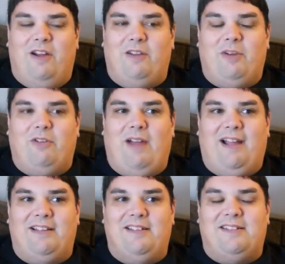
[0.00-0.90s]

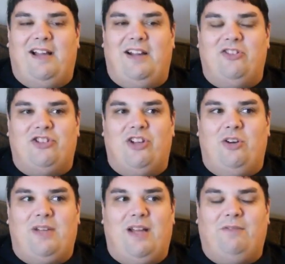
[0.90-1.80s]
McCracken style
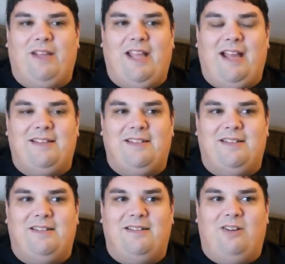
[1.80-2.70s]
show. Definitely has
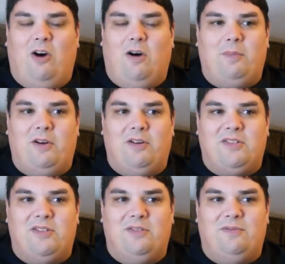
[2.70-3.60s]
the
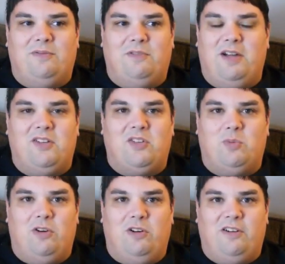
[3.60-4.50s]
hallmarks of Craig's
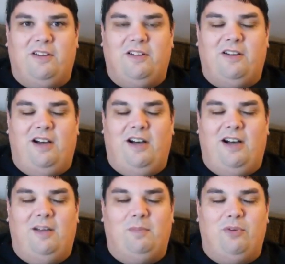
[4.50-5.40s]
work uh,
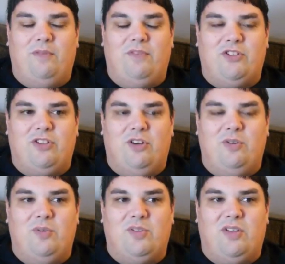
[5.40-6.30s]
on previous
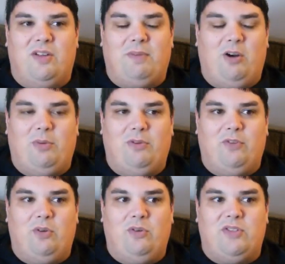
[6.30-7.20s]
shows like Powerpuff
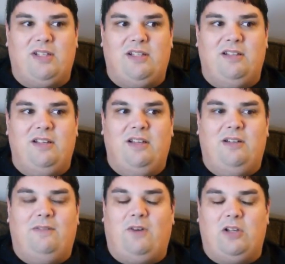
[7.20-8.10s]
Girls and
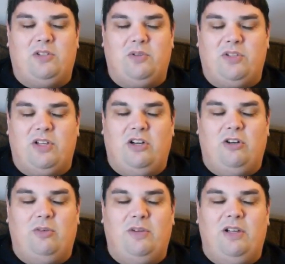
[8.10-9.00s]
Foster's
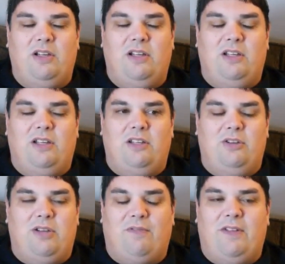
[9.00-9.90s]
home.
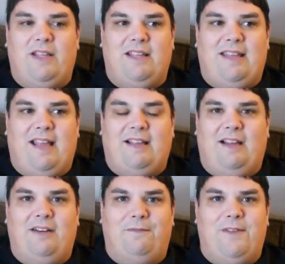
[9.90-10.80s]
You definitely get that
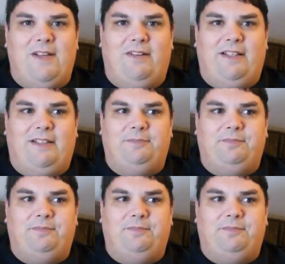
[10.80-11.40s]
kind of feeling,